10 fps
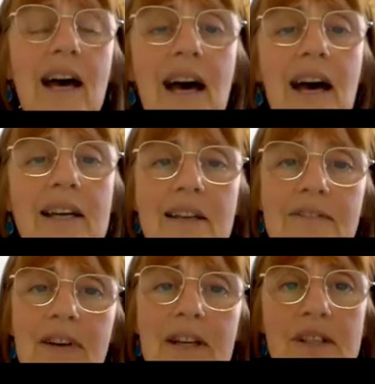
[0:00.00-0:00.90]
And I
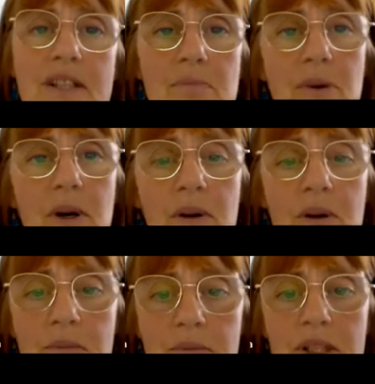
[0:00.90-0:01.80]
found this
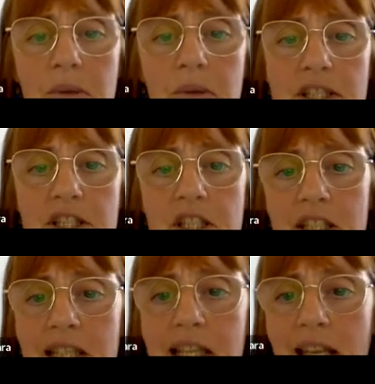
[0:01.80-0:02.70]
poem written by Gina
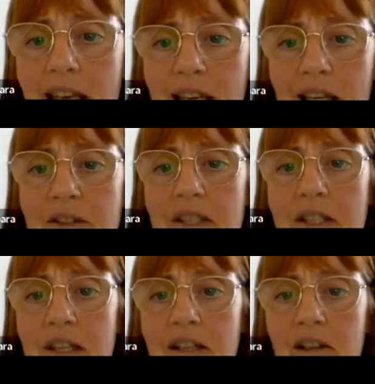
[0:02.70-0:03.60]
Clay, who's
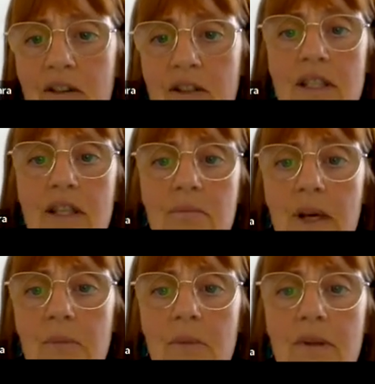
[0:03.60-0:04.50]
another long-term
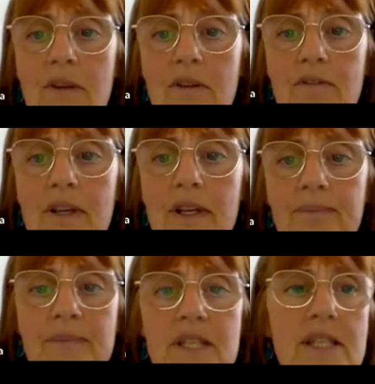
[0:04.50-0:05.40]
member of
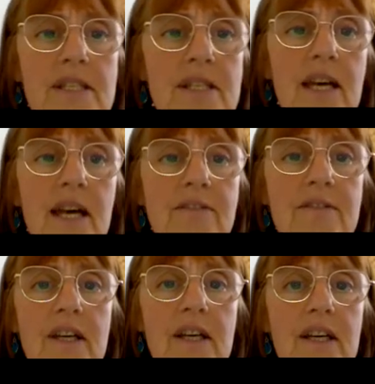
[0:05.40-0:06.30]
TCF,
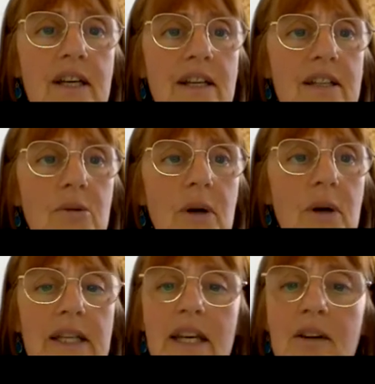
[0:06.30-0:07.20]

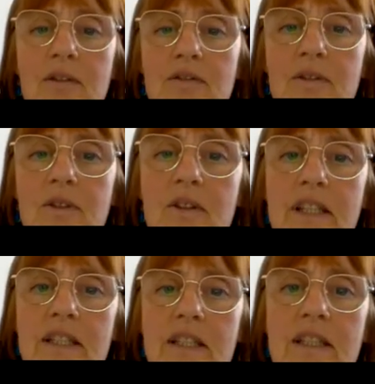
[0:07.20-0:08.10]
quite helpful
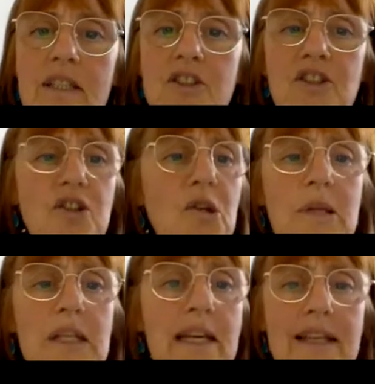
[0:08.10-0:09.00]
in
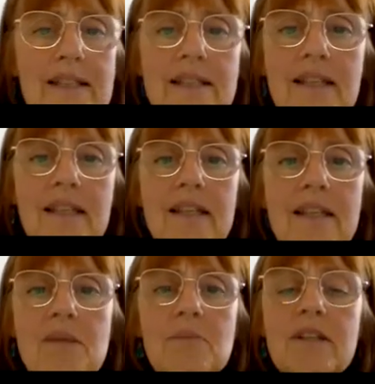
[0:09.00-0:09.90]
normalizing the
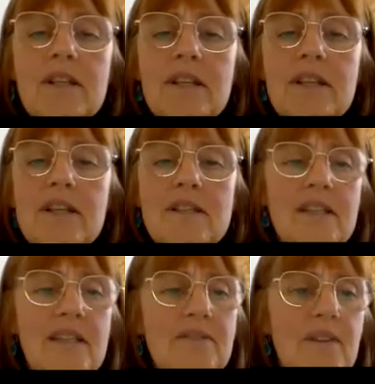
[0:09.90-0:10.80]

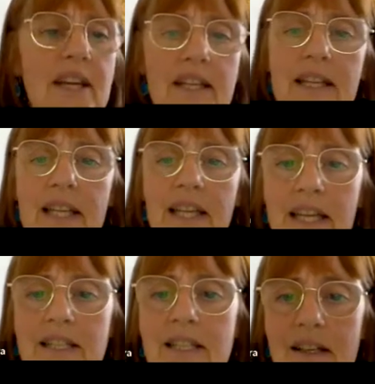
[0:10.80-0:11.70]
experience in a fairly
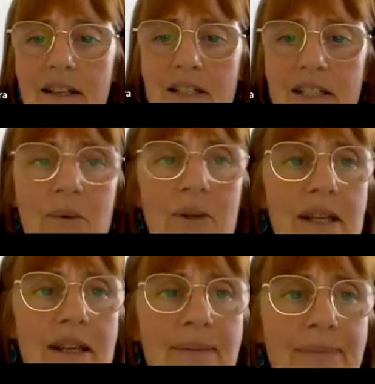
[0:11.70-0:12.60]
light-hearted
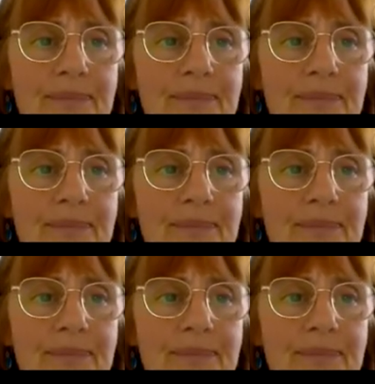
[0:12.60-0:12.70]
way.